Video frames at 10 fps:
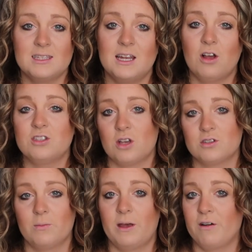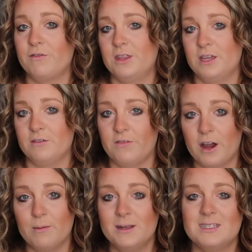And it's also better for the
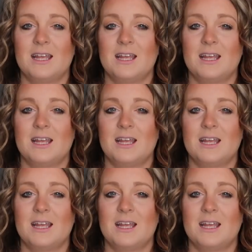environment,